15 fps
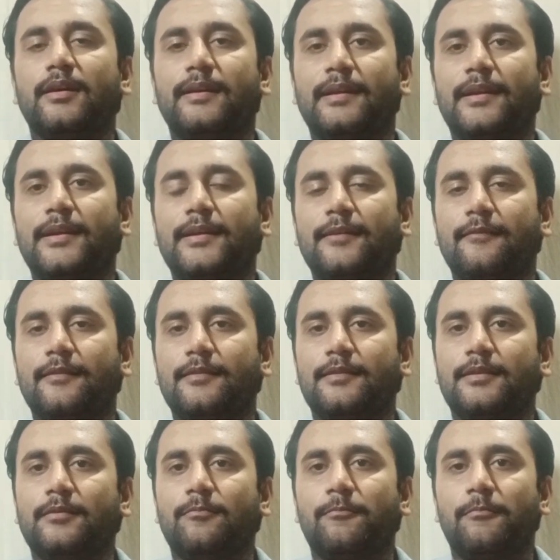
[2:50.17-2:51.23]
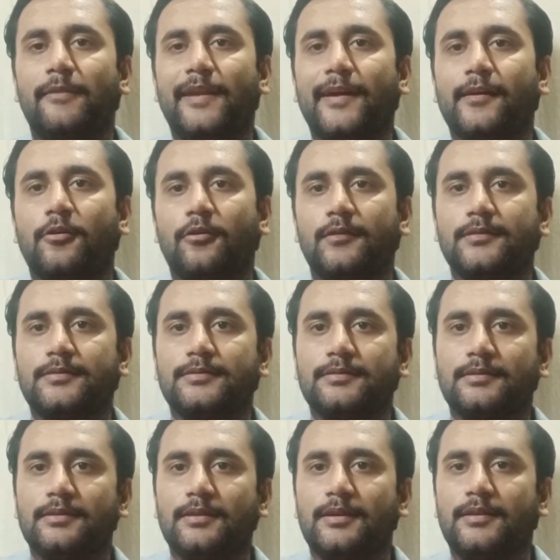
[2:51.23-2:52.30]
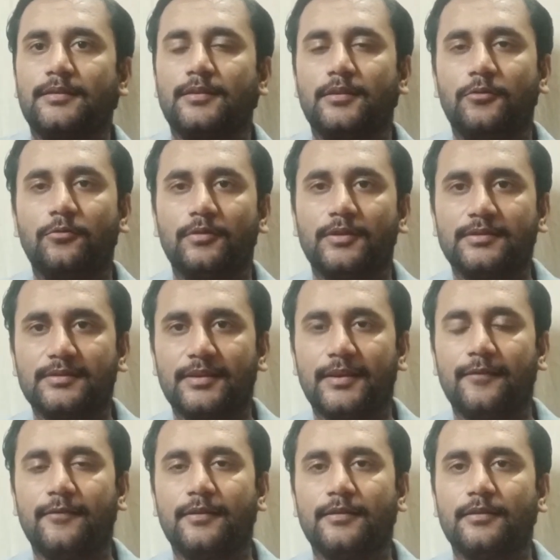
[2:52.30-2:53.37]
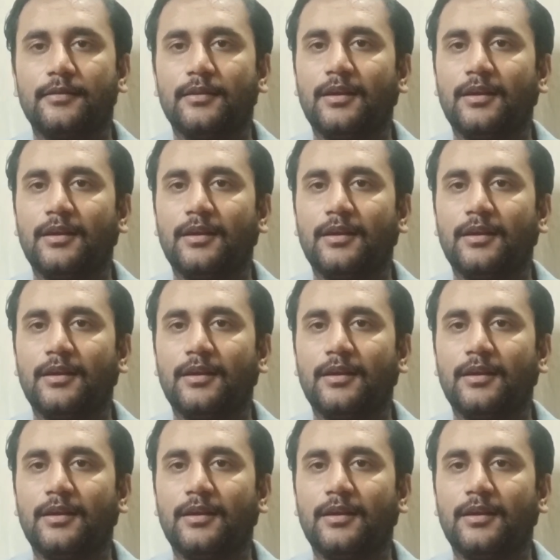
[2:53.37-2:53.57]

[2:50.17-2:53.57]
relativity, black holes and the Newton's gravity